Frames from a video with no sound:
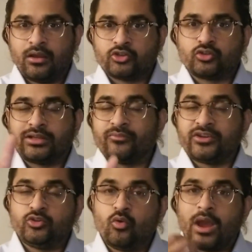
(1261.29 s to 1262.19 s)
so that when
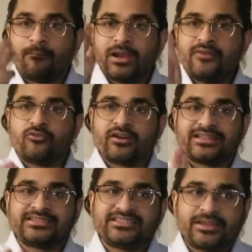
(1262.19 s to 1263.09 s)
you apply for
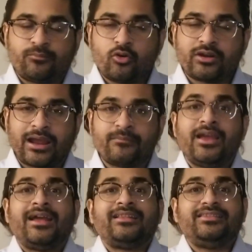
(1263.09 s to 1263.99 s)
residency program,
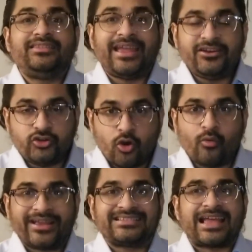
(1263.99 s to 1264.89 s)
they know
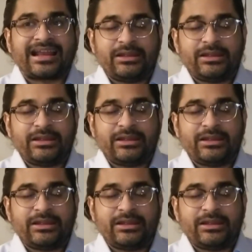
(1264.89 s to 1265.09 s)
exactly